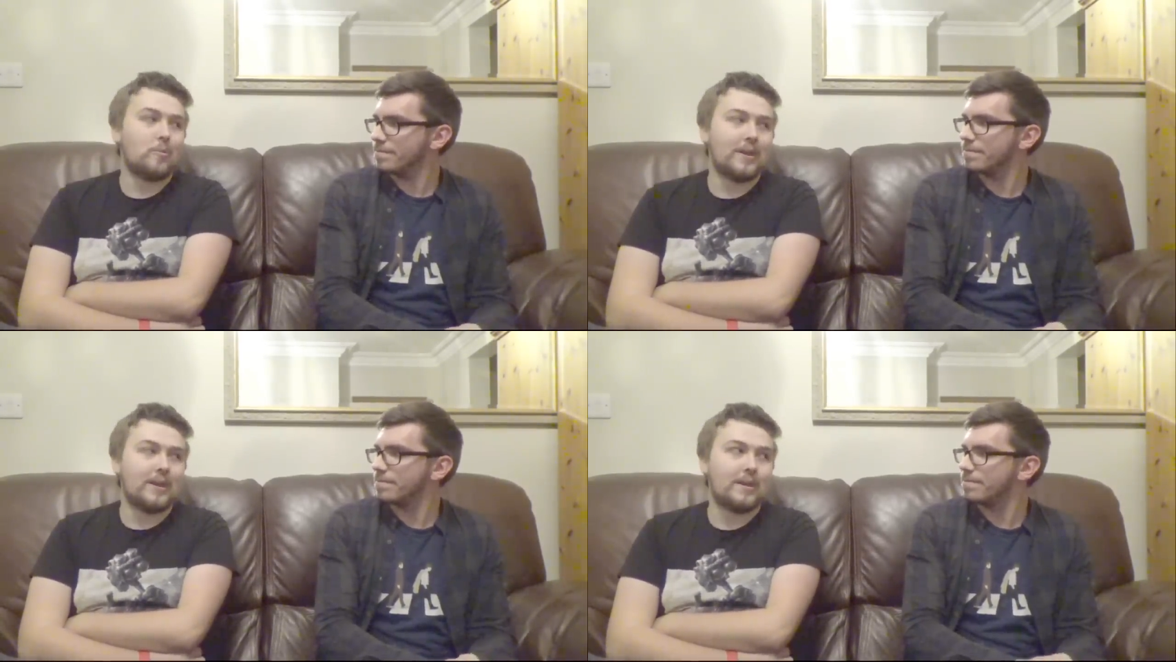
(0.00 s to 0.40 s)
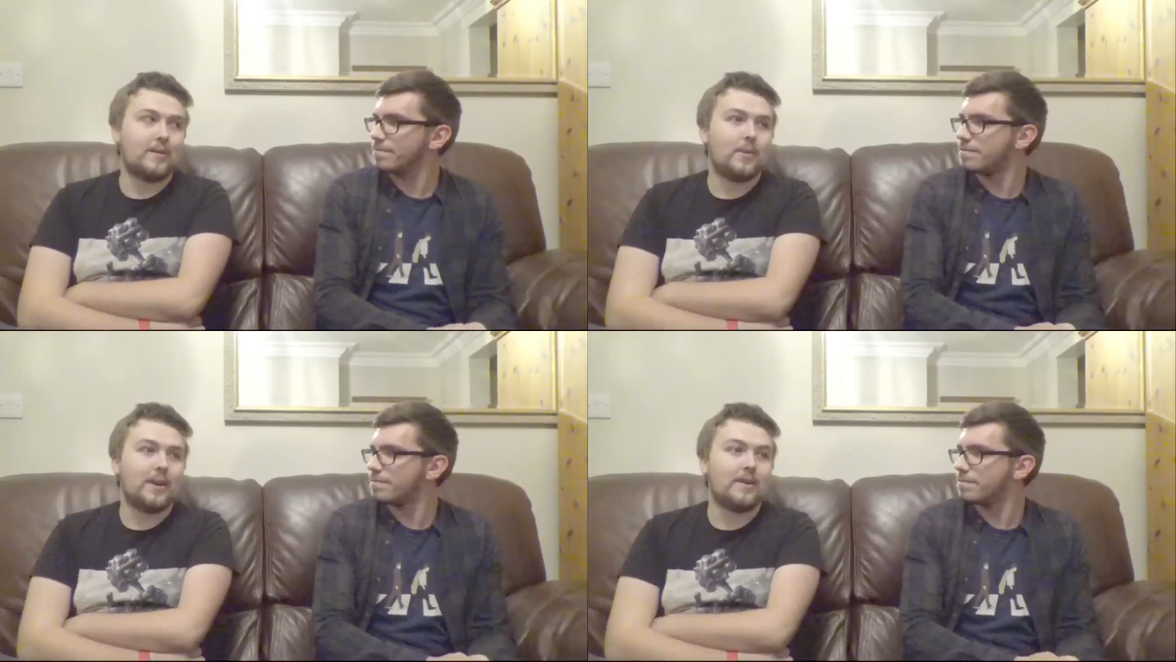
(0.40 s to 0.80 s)

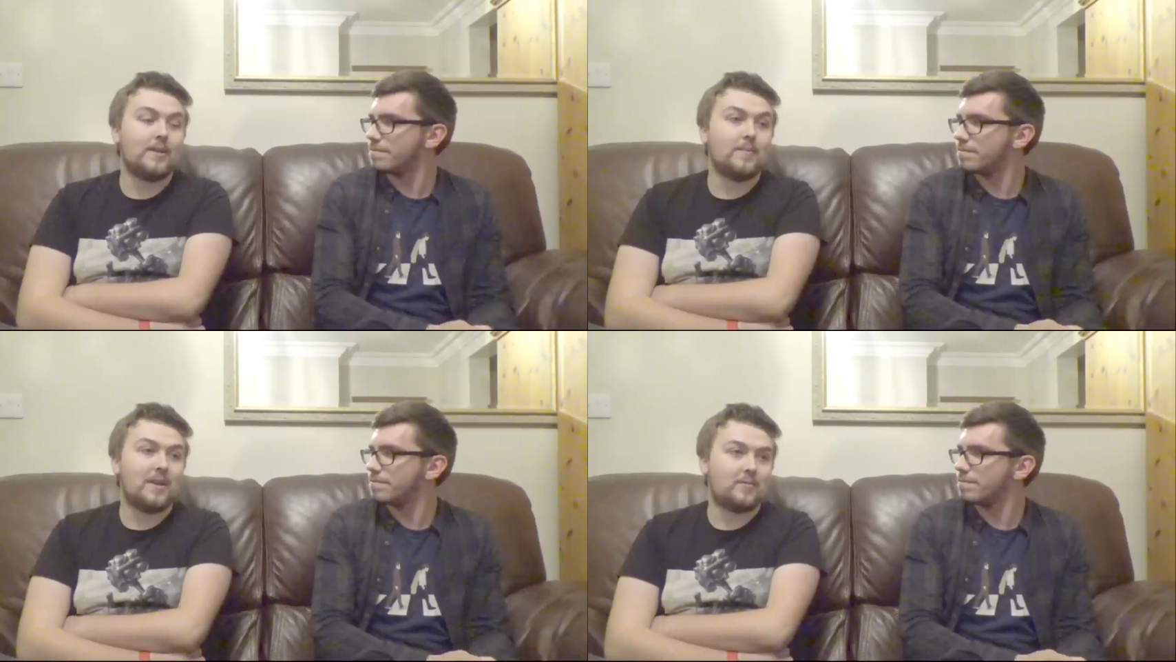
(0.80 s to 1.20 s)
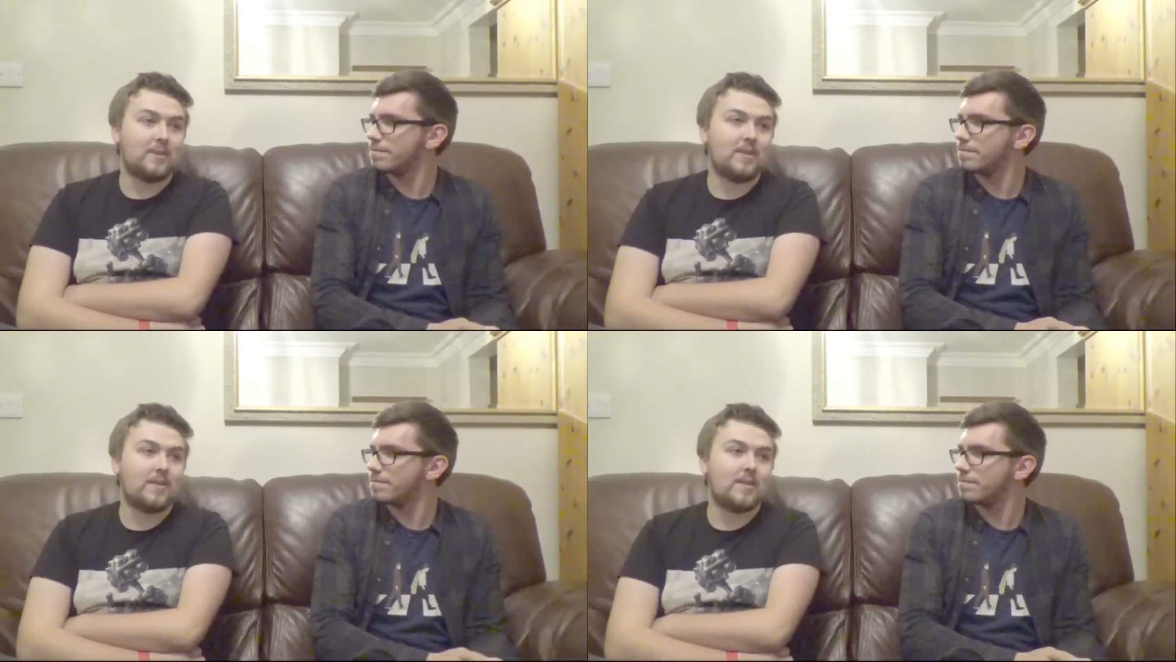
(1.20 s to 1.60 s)
Speaker 1: be when Matt
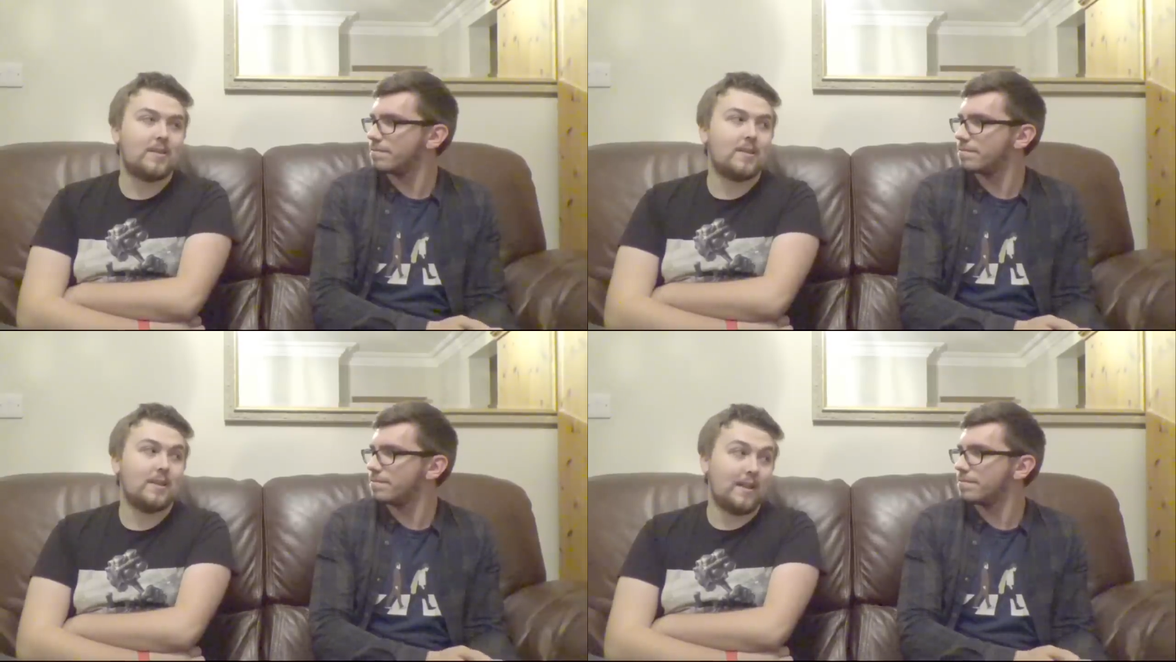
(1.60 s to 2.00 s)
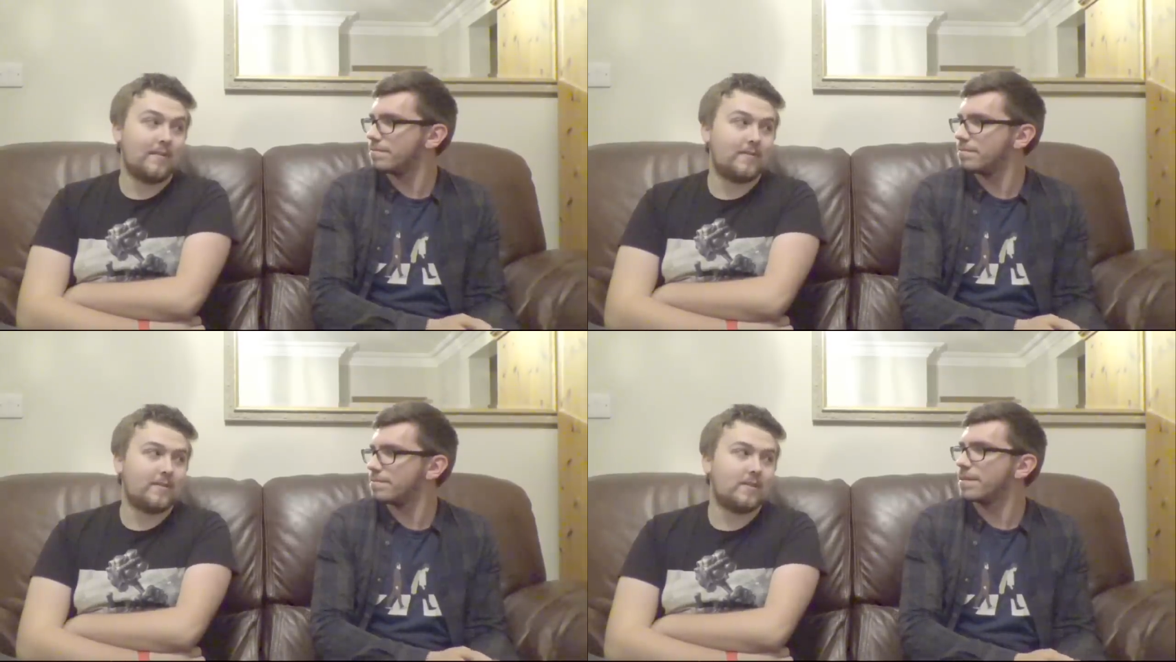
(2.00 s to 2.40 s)
Smith
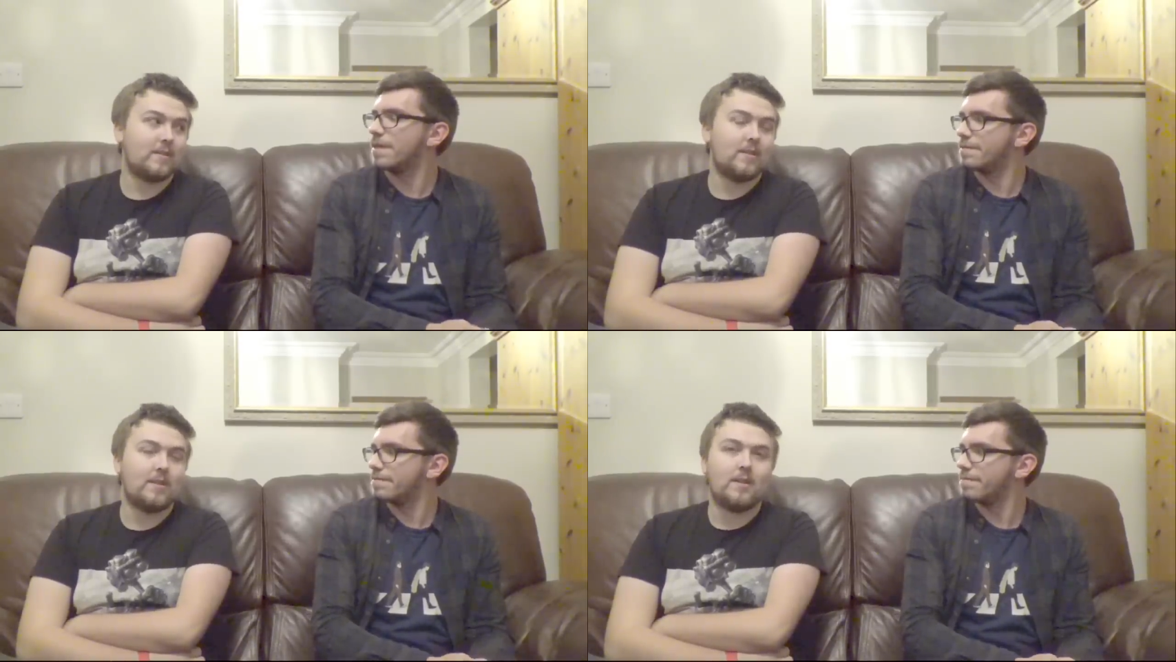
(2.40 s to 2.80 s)
left. Yeah.